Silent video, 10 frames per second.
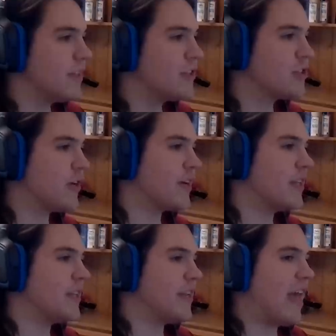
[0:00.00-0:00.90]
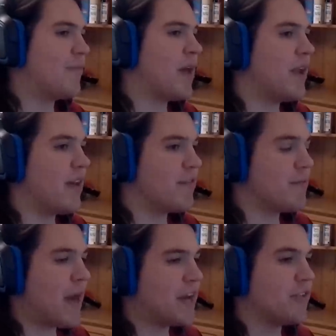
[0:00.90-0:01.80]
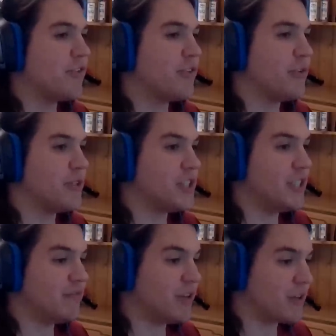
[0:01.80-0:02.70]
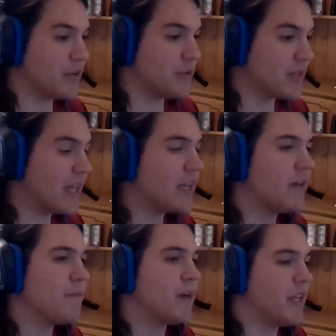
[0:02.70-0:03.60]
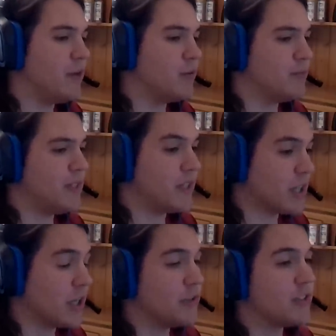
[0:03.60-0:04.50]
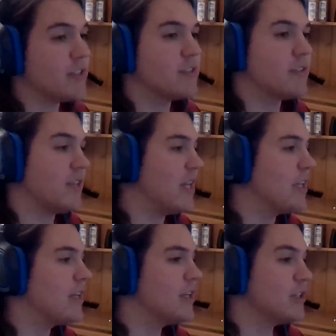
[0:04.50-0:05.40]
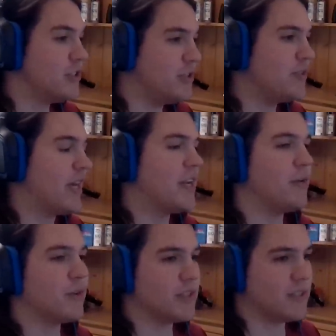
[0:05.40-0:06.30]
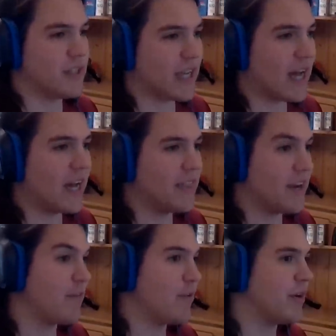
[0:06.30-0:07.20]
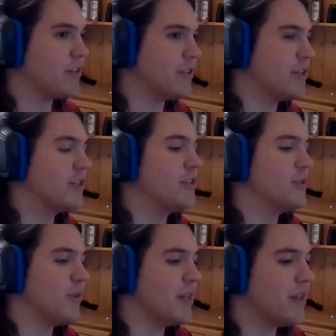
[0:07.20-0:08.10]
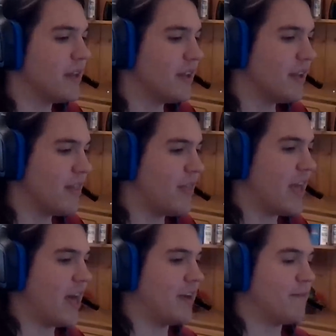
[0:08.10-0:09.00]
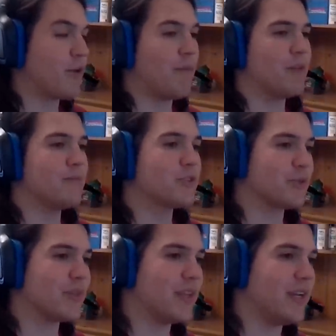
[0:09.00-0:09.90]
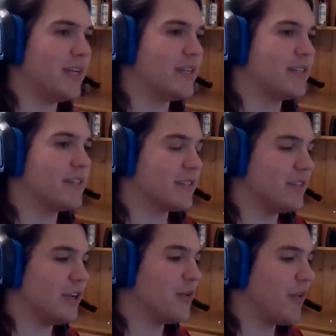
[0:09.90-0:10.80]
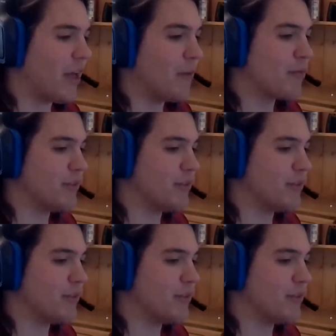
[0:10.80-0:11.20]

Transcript: Historically, the Nanman never managed to achieve their own kingdom, but he would be the closest thing to that. He was the guy that everyone else looked to when they had problems or when they needed, you know, help